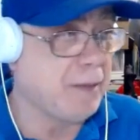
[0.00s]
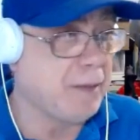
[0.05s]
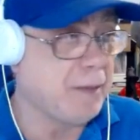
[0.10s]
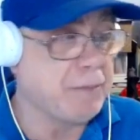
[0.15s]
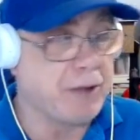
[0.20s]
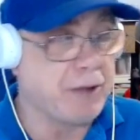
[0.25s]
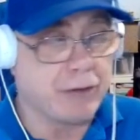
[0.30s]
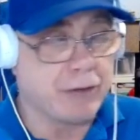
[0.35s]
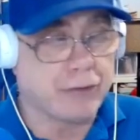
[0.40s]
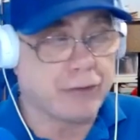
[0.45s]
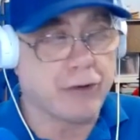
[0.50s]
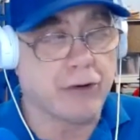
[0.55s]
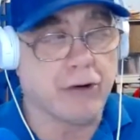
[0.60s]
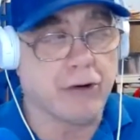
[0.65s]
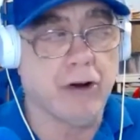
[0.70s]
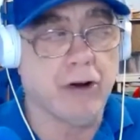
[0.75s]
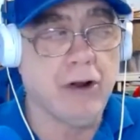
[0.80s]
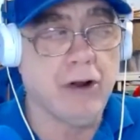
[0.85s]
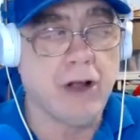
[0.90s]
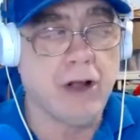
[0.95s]
that because you're
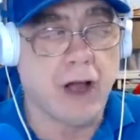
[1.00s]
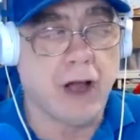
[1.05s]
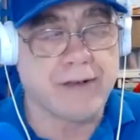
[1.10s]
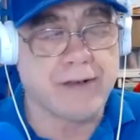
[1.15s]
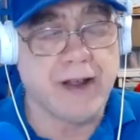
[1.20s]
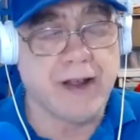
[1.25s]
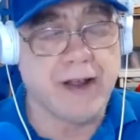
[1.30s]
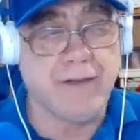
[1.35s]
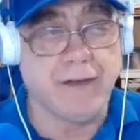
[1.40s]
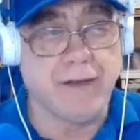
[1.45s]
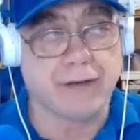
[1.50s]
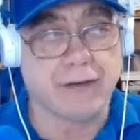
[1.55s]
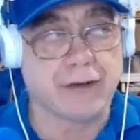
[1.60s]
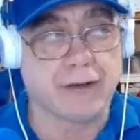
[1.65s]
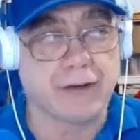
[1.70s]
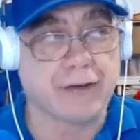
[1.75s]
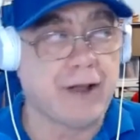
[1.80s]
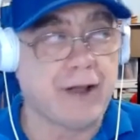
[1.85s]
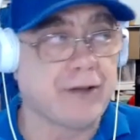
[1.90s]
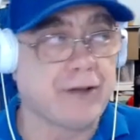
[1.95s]
achieving
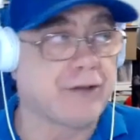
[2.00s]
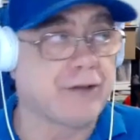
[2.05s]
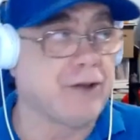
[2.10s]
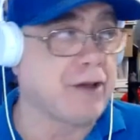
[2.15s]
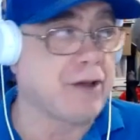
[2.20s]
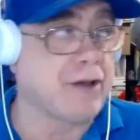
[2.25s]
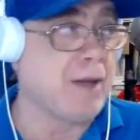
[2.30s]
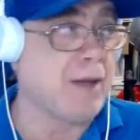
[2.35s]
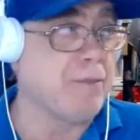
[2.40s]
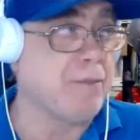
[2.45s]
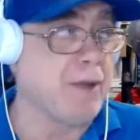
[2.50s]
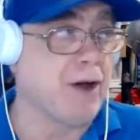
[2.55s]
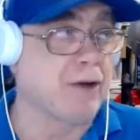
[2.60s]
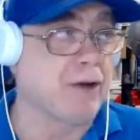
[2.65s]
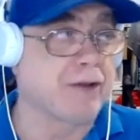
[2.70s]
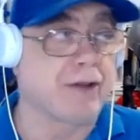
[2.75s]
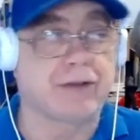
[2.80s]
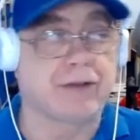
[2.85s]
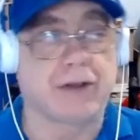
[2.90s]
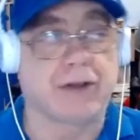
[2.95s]
success, you can't be
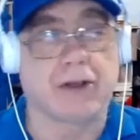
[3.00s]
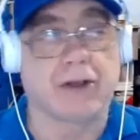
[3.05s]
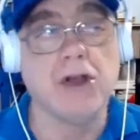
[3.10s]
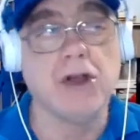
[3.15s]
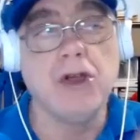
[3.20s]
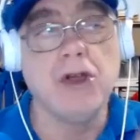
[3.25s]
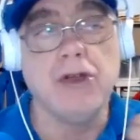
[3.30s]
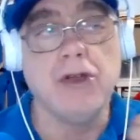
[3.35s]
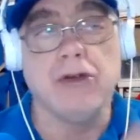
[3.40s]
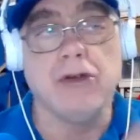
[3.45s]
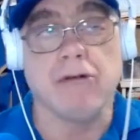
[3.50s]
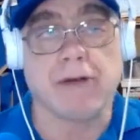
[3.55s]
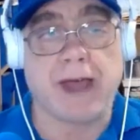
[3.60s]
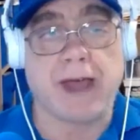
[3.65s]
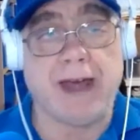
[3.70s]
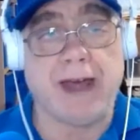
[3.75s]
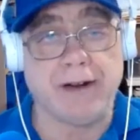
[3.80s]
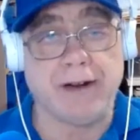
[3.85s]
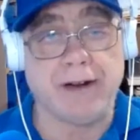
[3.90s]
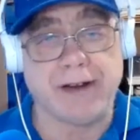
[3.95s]
autistic. You
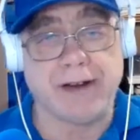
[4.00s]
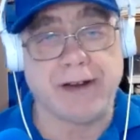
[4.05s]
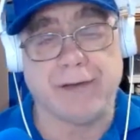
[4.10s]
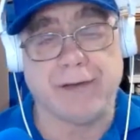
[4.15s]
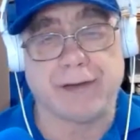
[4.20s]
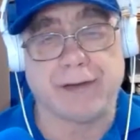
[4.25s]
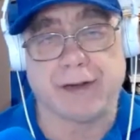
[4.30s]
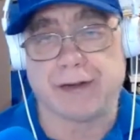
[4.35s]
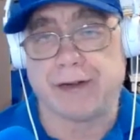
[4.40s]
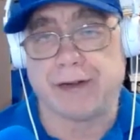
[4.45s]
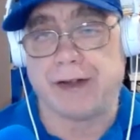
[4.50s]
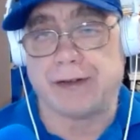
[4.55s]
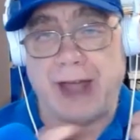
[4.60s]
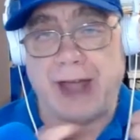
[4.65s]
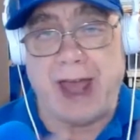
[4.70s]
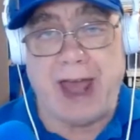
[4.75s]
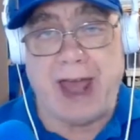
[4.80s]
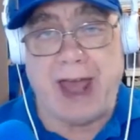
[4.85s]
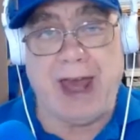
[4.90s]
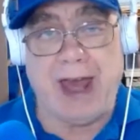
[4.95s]
can achieve success
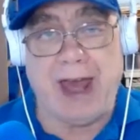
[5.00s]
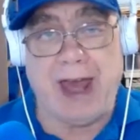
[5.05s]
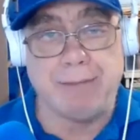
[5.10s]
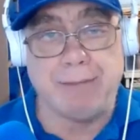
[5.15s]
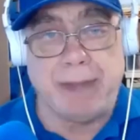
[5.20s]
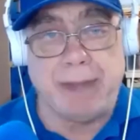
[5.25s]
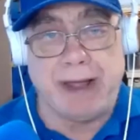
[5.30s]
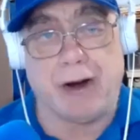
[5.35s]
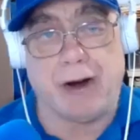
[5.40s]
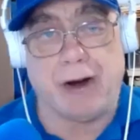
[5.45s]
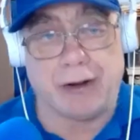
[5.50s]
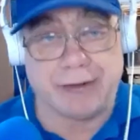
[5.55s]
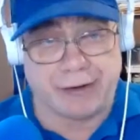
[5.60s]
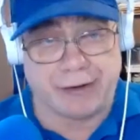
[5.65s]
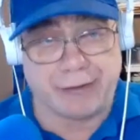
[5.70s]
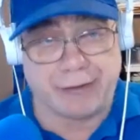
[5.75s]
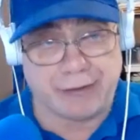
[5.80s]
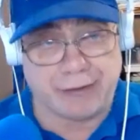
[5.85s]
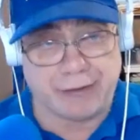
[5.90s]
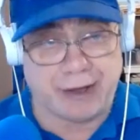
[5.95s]
and be
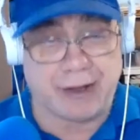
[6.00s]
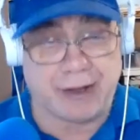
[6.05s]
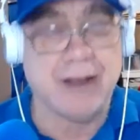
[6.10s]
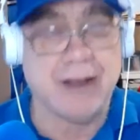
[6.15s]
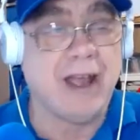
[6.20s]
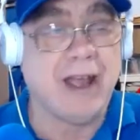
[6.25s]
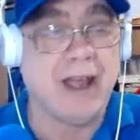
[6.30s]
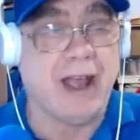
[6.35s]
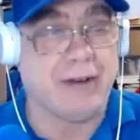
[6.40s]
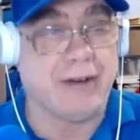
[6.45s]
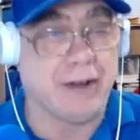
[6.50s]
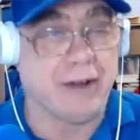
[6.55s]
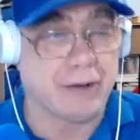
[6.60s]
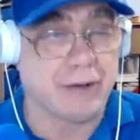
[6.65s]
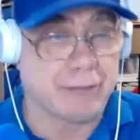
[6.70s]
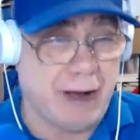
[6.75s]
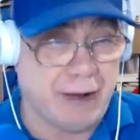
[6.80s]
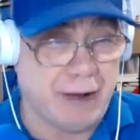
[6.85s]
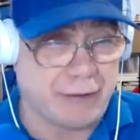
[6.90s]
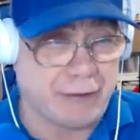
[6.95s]
autistic. It is
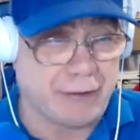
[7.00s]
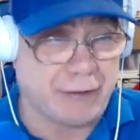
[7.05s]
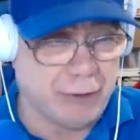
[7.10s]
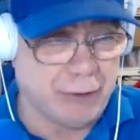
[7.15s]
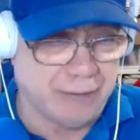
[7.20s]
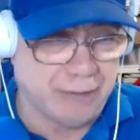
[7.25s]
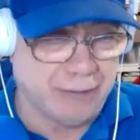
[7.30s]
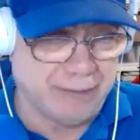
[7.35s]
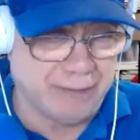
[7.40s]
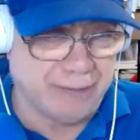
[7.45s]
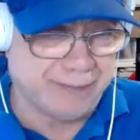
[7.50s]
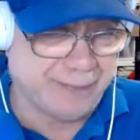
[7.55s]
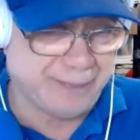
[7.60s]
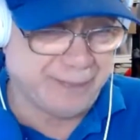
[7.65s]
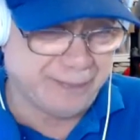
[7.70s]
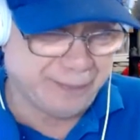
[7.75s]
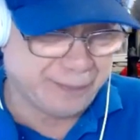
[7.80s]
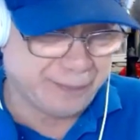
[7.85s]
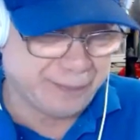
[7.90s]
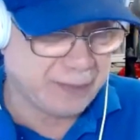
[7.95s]
possible.
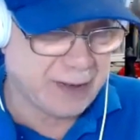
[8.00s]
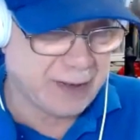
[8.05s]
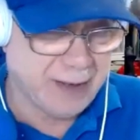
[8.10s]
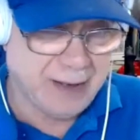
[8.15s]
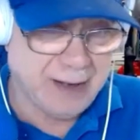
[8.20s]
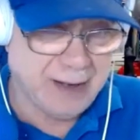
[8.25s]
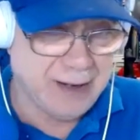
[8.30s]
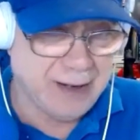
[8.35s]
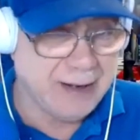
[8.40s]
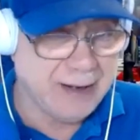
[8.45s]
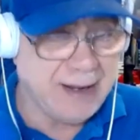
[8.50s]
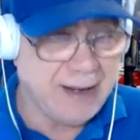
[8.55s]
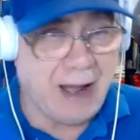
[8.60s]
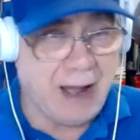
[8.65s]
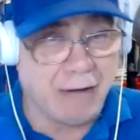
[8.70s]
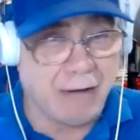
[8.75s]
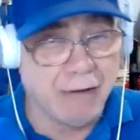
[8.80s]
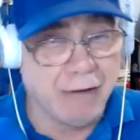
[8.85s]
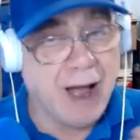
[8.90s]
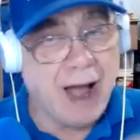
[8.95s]

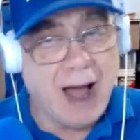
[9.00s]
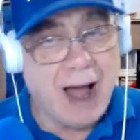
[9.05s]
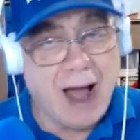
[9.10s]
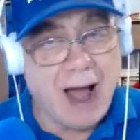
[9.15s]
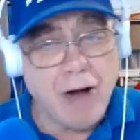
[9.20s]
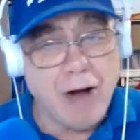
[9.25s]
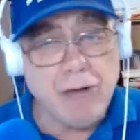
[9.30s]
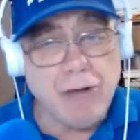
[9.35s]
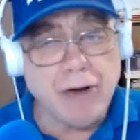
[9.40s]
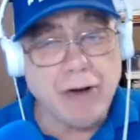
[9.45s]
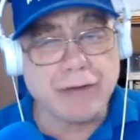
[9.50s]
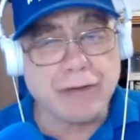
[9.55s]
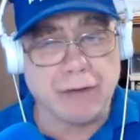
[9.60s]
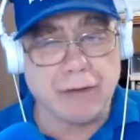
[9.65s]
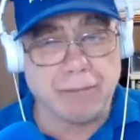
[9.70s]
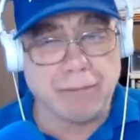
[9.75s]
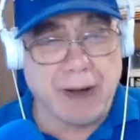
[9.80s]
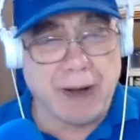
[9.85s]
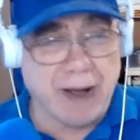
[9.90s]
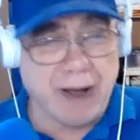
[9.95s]
Now, how does
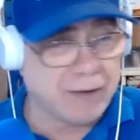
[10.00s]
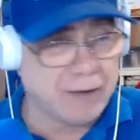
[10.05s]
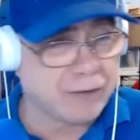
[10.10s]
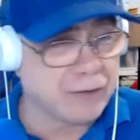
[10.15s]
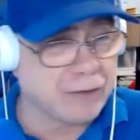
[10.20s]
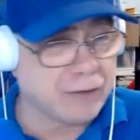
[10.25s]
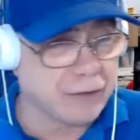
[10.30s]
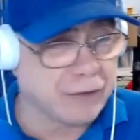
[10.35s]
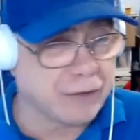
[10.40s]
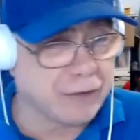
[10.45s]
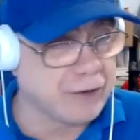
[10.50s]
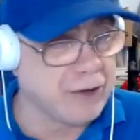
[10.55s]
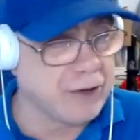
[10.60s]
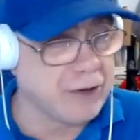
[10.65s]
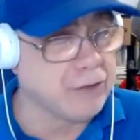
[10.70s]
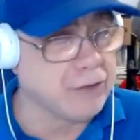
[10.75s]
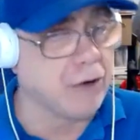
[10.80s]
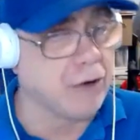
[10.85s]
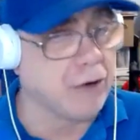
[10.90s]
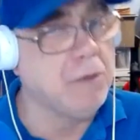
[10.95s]
imposter
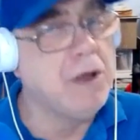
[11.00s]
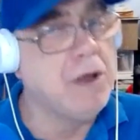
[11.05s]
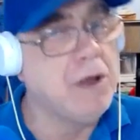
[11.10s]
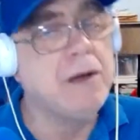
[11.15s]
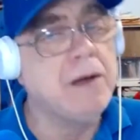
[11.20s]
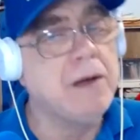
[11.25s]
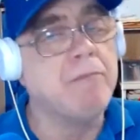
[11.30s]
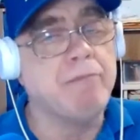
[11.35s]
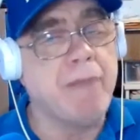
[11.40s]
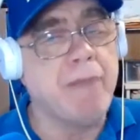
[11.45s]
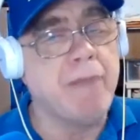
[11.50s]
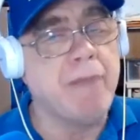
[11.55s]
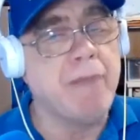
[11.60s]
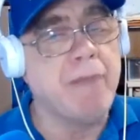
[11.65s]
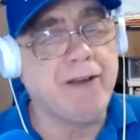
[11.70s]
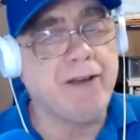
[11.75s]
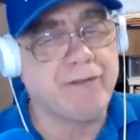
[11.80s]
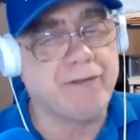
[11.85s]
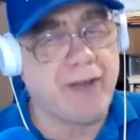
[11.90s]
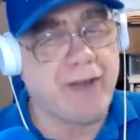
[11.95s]
syndrome
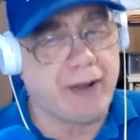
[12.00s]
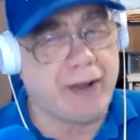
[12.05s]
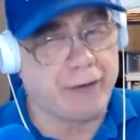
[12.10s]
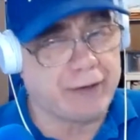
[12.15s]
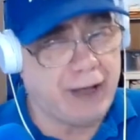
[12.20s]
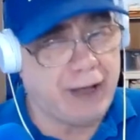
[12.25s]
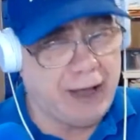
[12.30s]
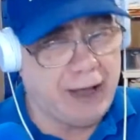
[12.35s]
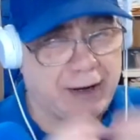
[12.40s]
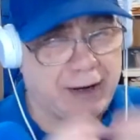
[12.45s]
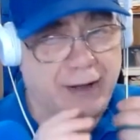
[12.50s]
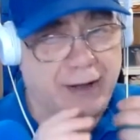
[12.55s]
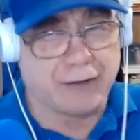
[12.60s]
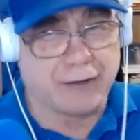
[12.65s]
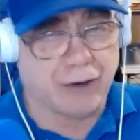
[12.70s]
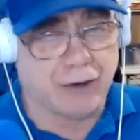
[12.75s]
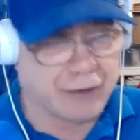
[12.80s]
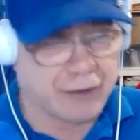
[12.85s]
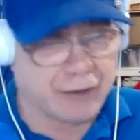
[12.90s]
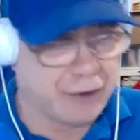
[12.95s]
manifest in us
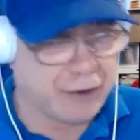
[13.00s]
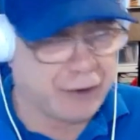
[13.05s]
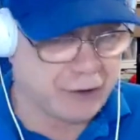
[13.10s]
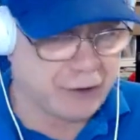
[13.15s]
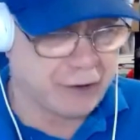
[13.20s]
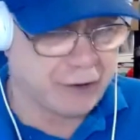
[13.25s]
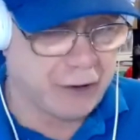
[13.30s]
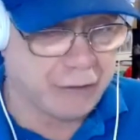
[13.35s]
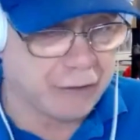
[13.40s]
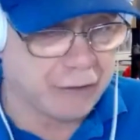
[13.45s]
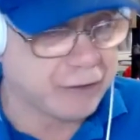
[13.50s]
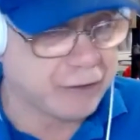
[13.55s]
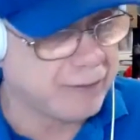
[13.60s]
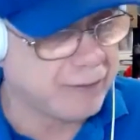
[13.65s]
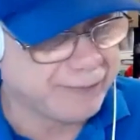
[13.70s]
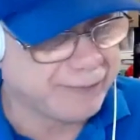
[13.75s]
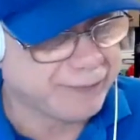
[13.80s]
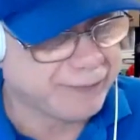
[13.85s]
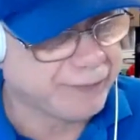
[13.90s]
autistic adults?